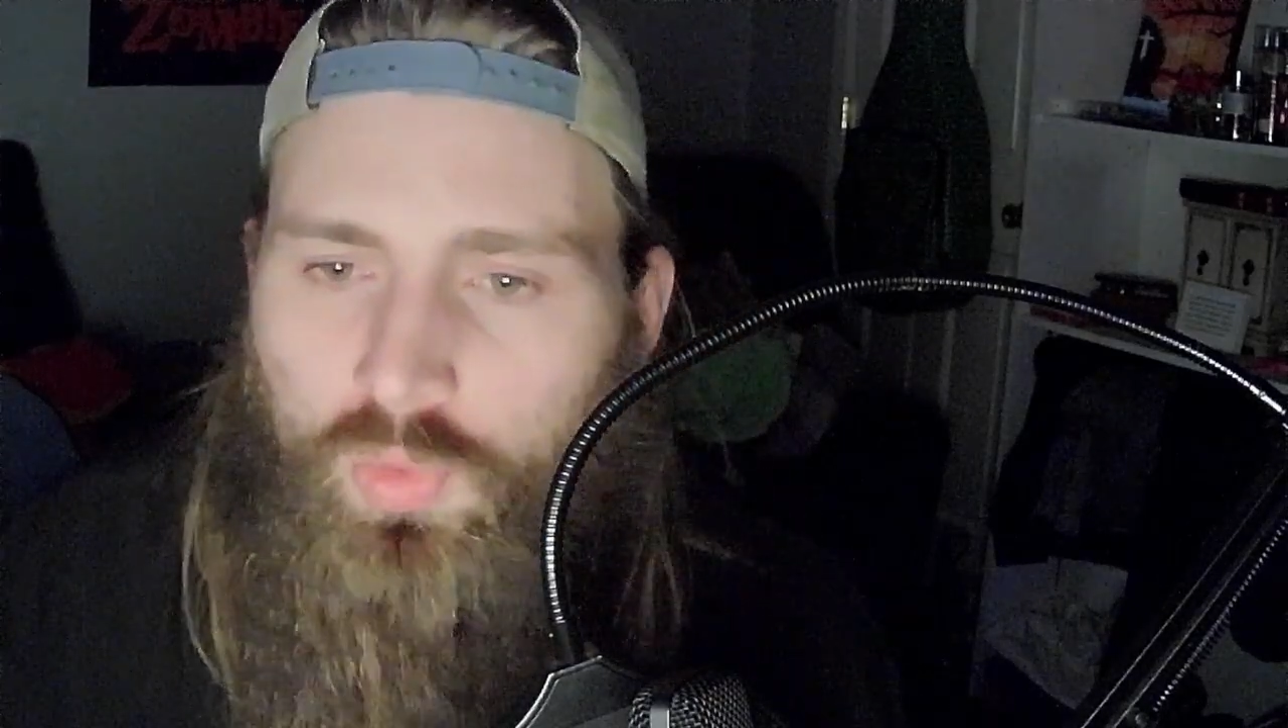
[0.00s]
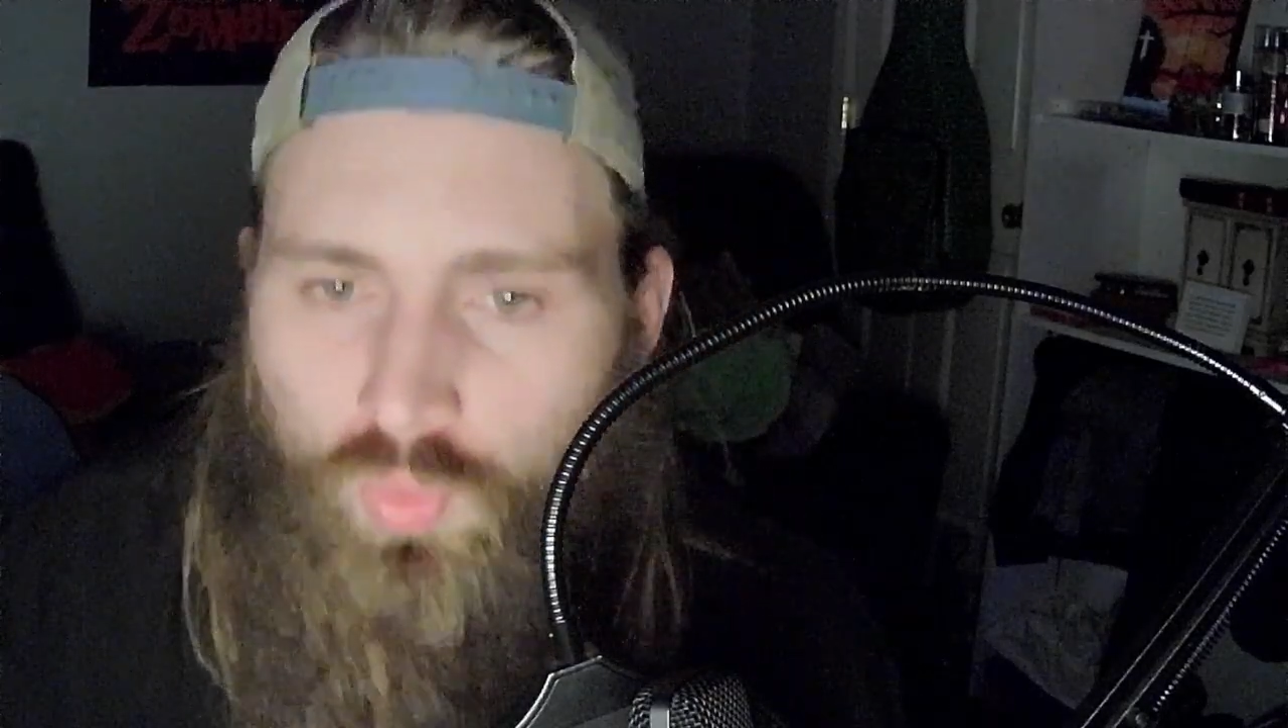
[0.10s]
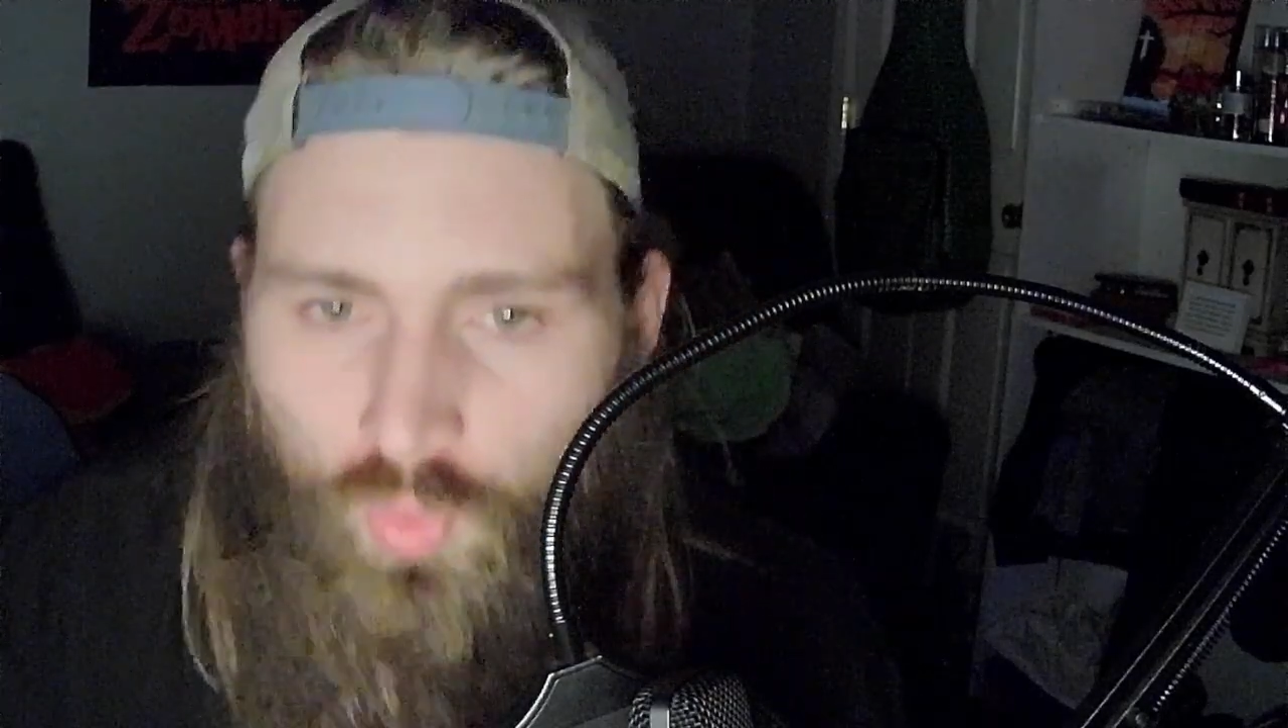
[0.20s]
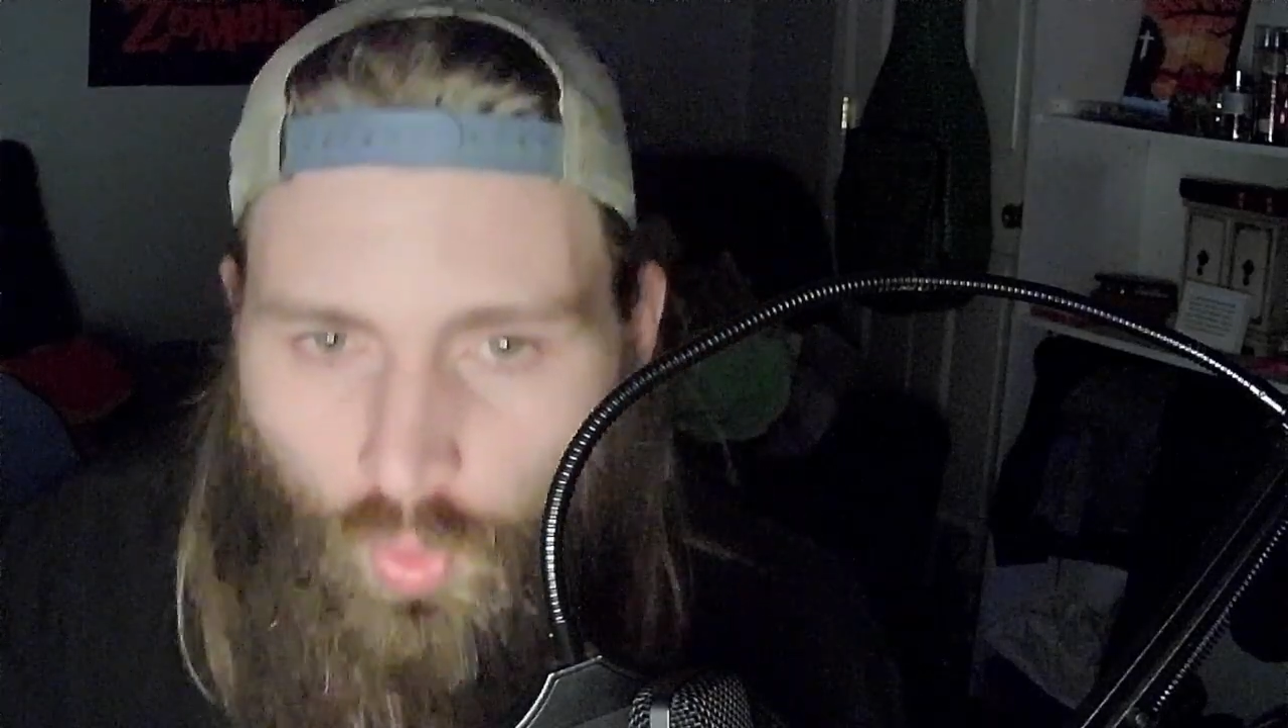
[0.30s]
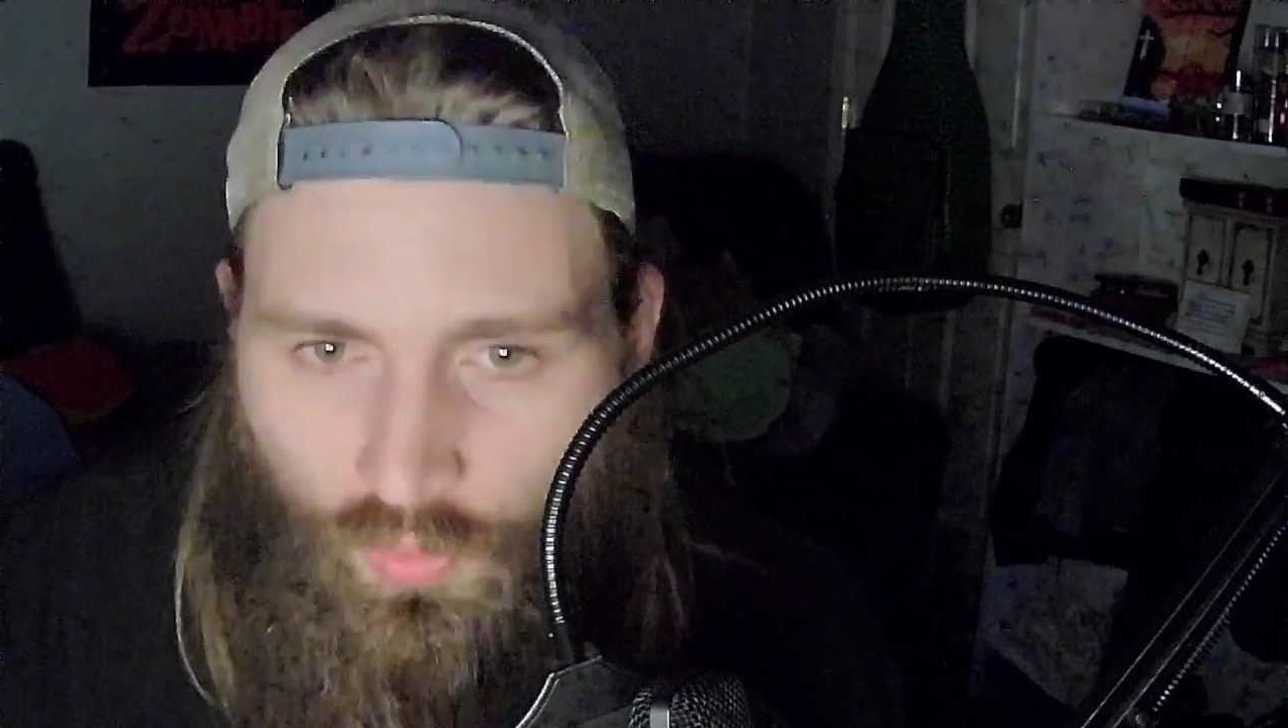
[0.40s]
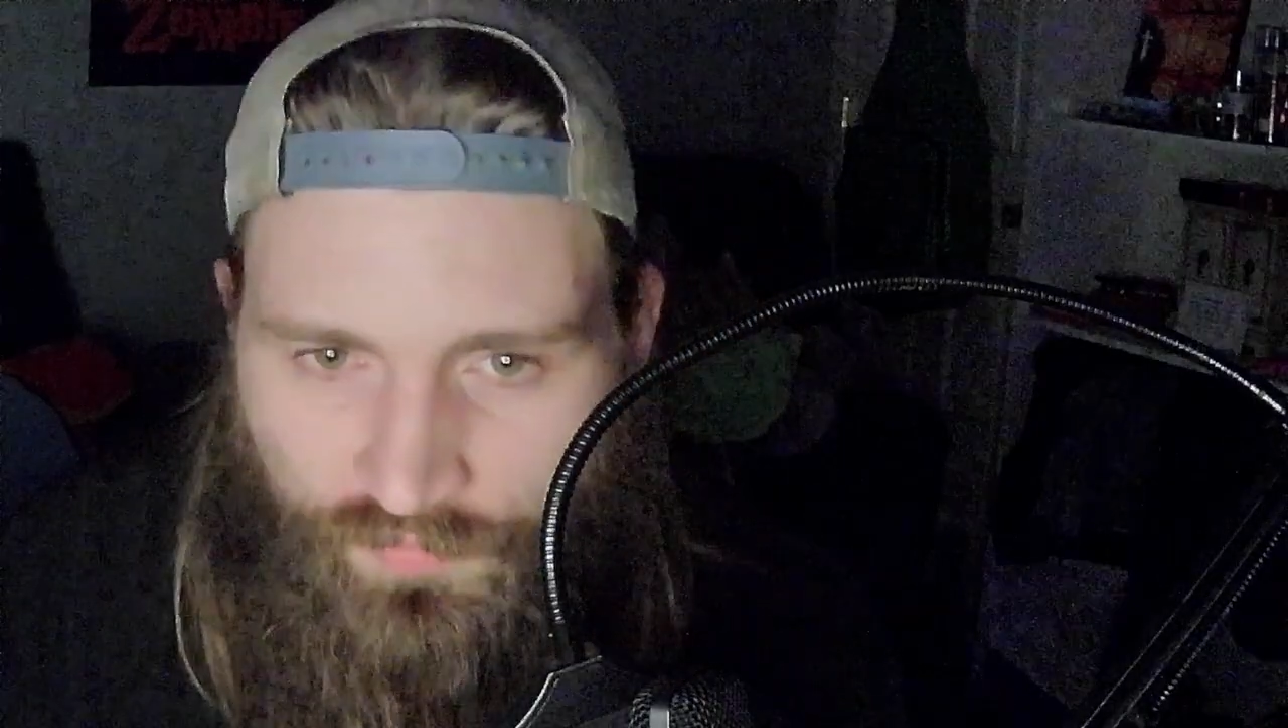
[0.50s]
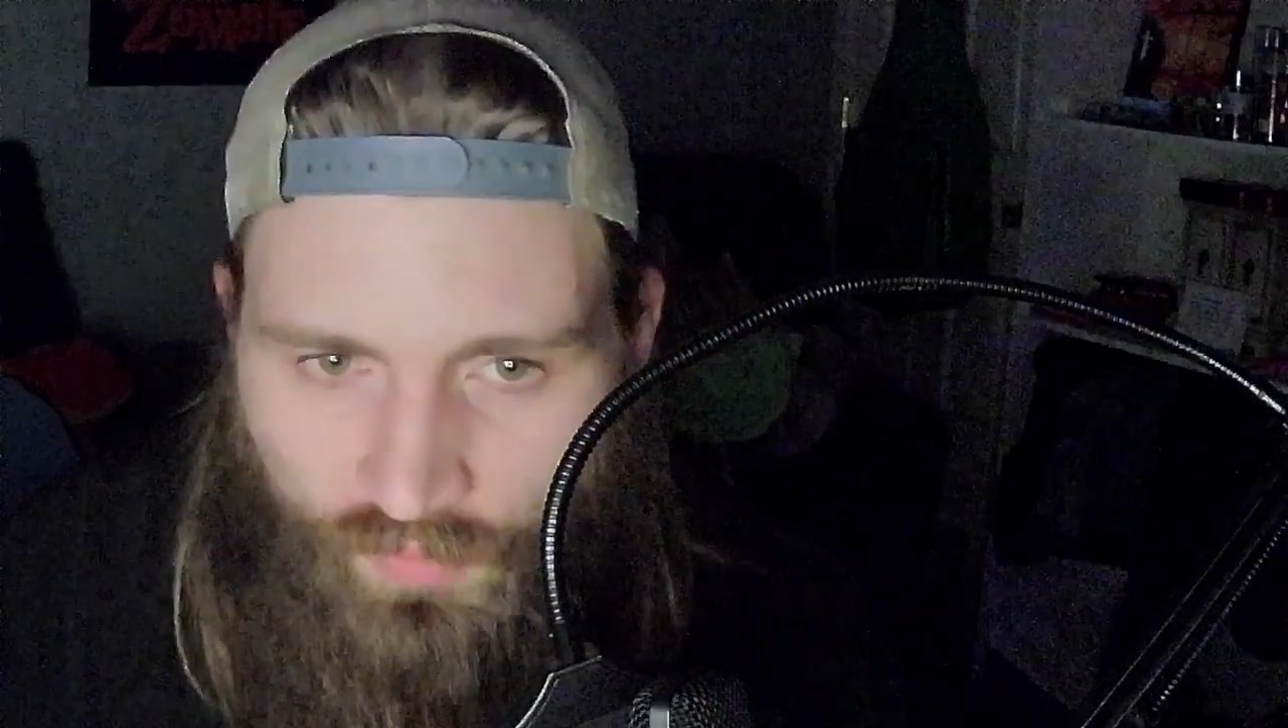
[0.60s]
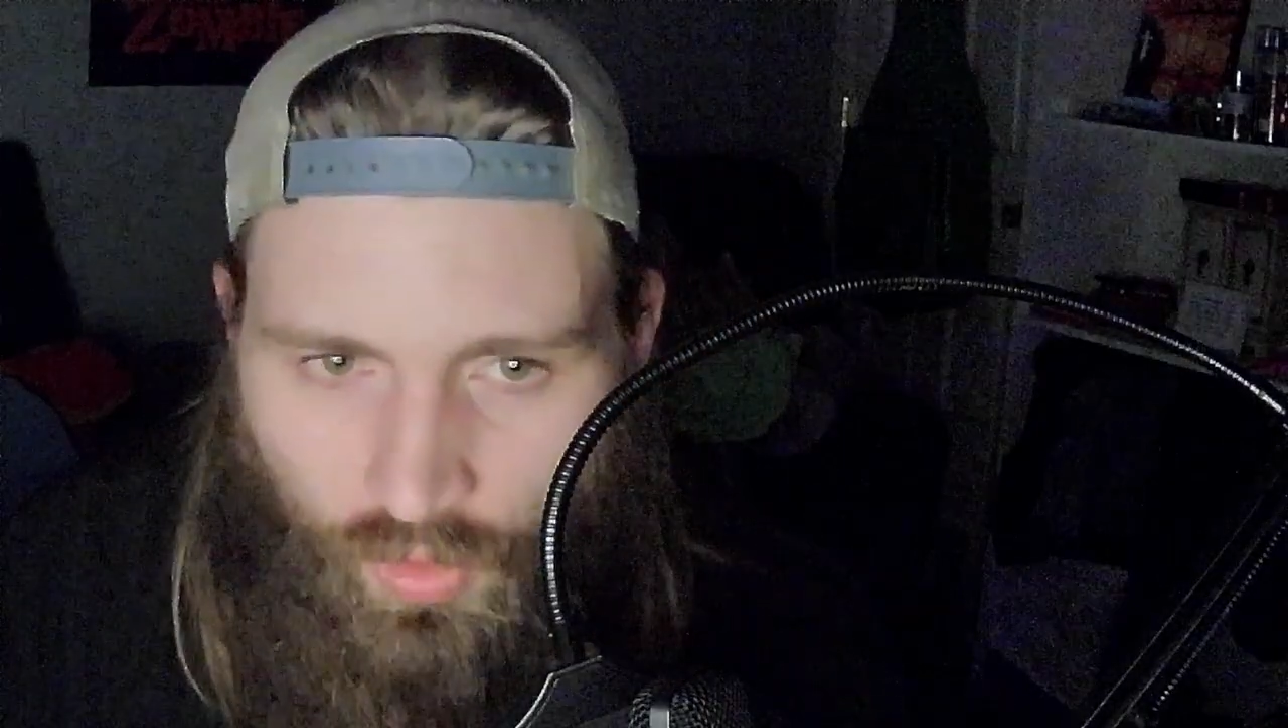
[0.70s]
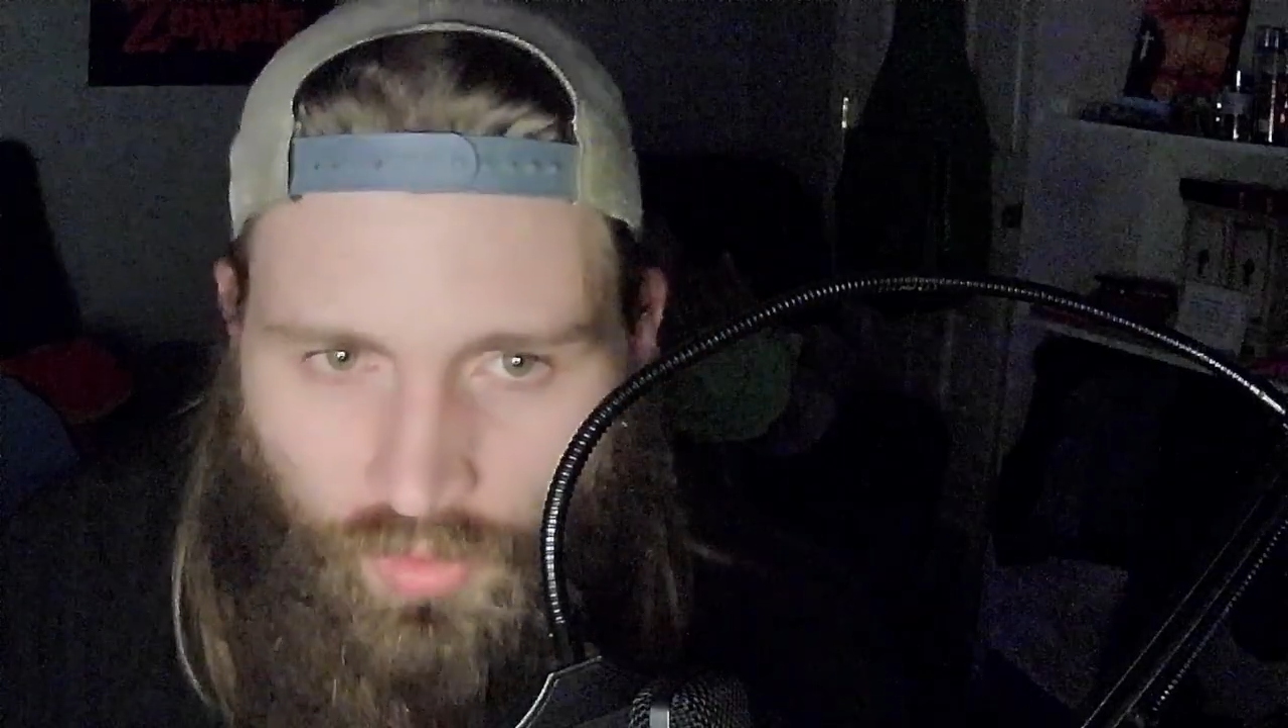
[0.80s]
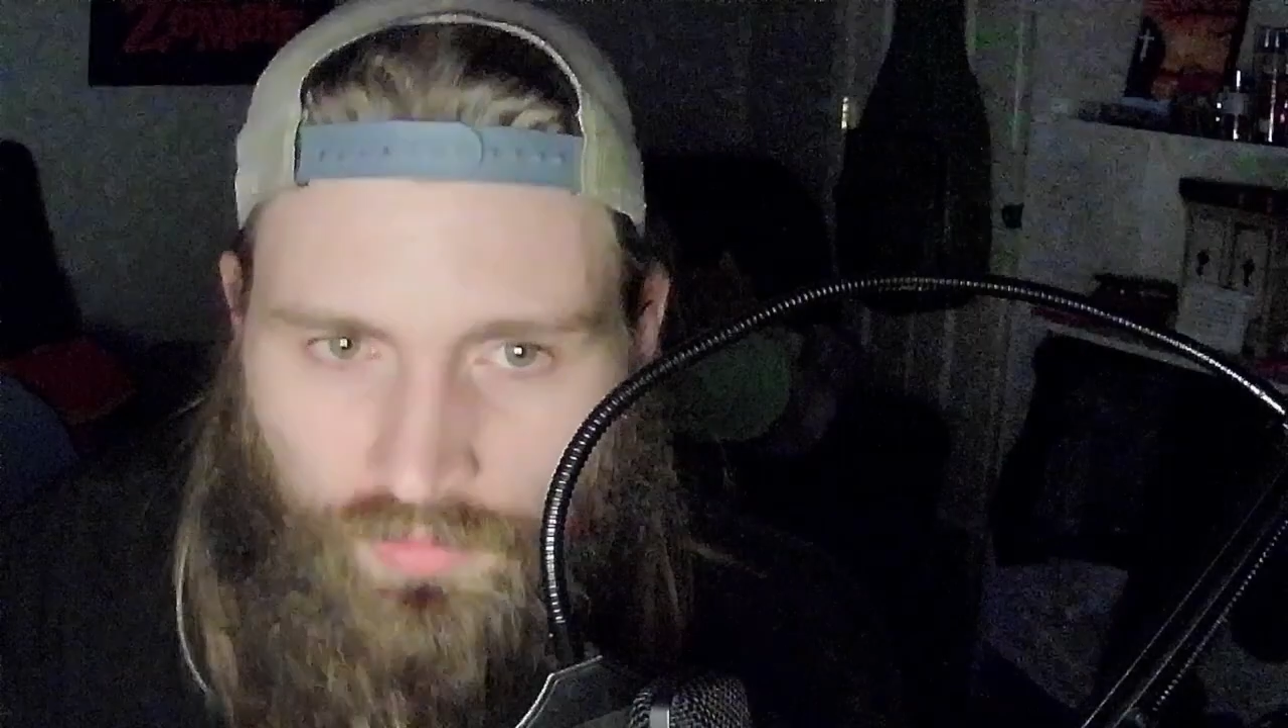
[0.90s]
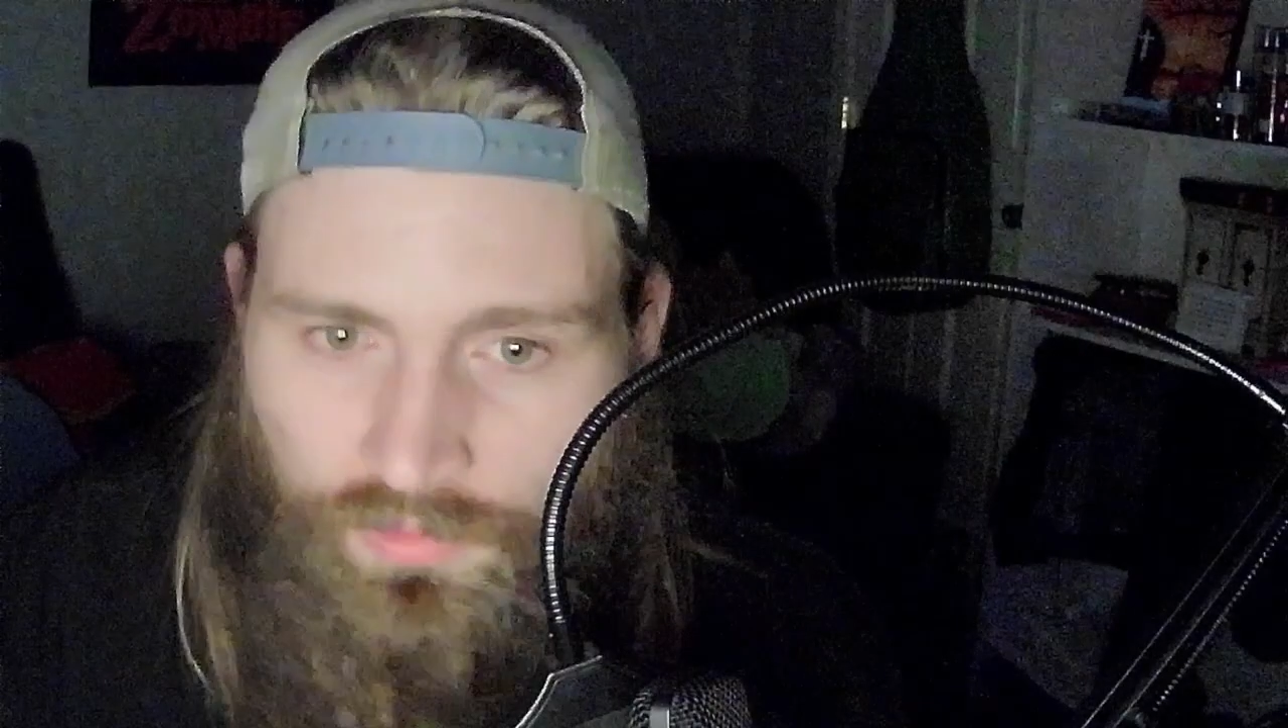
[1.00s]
Royval.